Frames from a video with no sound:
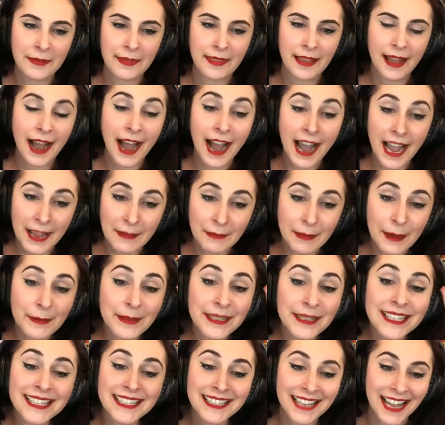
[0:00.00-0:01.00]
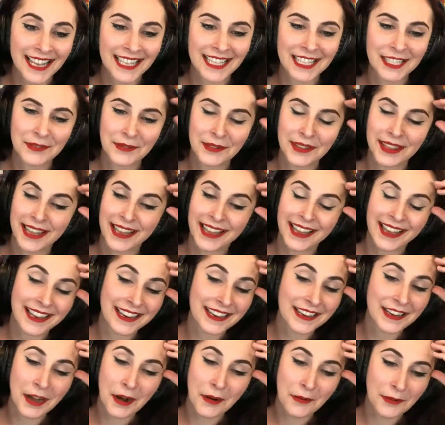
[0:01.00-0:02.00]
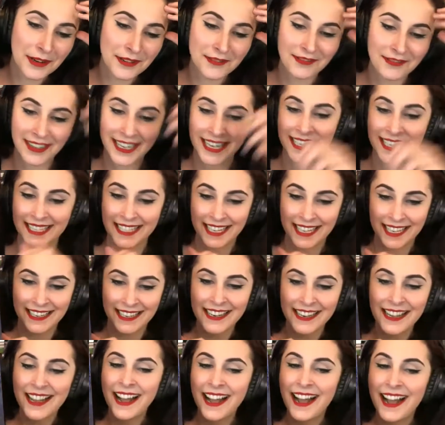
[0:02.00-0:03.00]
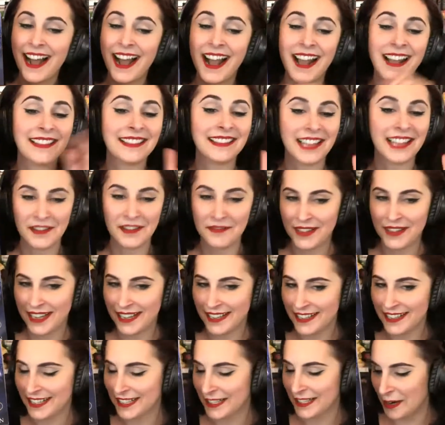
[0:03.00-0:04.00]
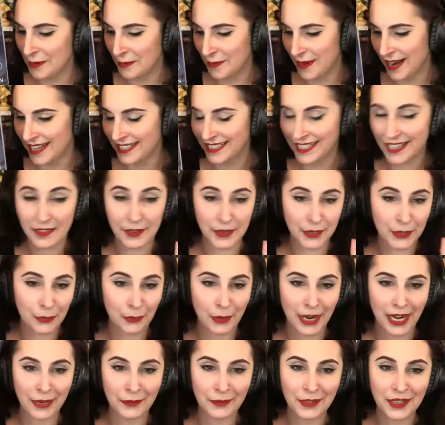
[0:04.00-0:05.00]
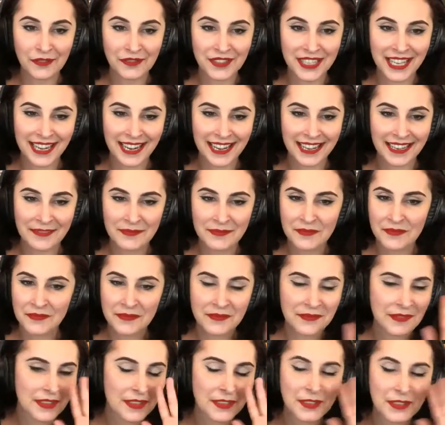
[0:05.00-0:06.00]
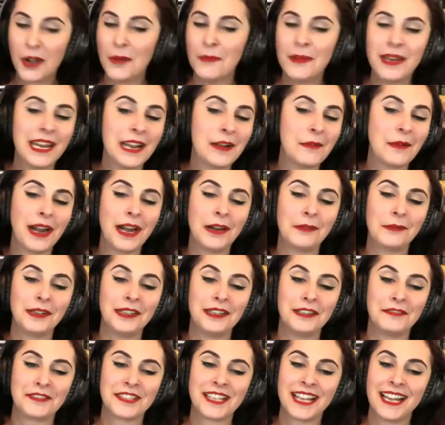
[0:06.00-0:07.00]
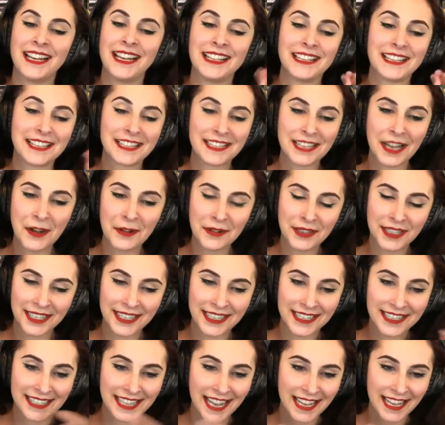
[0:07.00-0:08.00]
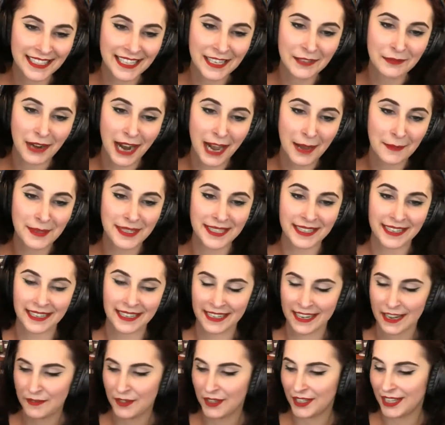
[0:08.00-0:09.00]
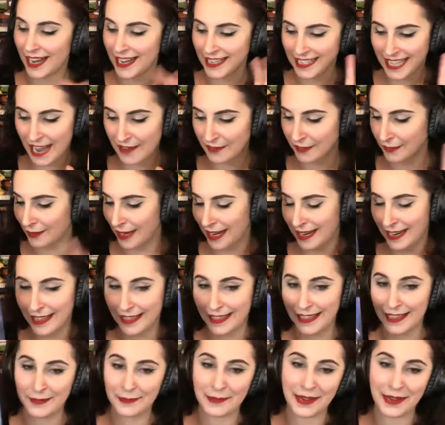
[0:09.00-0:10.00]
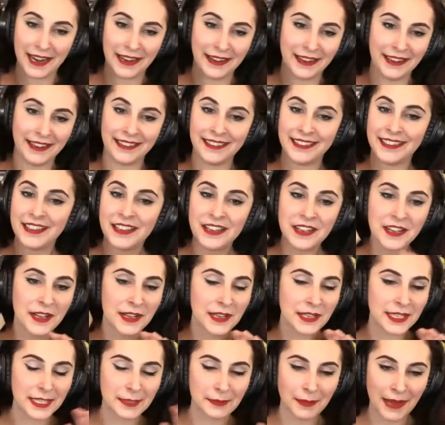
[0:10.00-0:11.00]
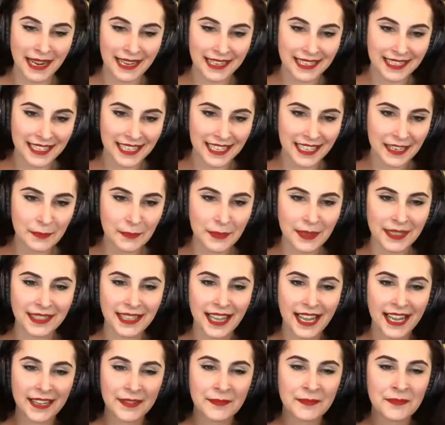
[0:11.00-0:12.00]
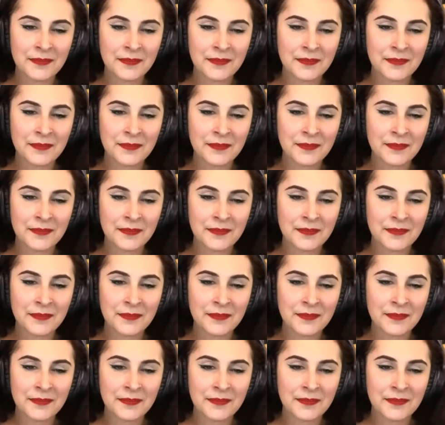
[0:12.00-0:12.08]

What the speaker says: I am obsessed with it and no one reads it. I love it so much. And there's werewolves in it. So many werewolves. And it's so good. Ceci Robson, if you guys haven't read anything by her. Spicy, but like,